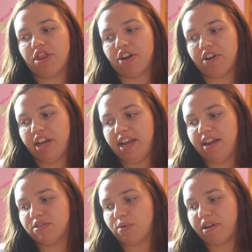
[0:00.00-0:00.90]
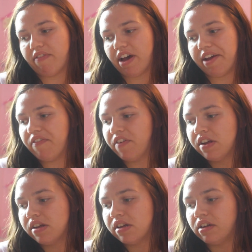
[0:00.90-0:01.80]
30, 25,
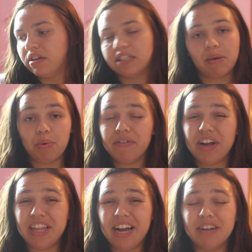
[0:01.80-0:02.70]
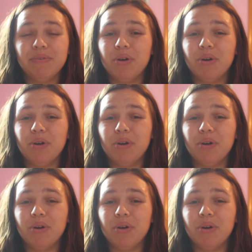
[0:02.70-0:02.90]
somewhere around there.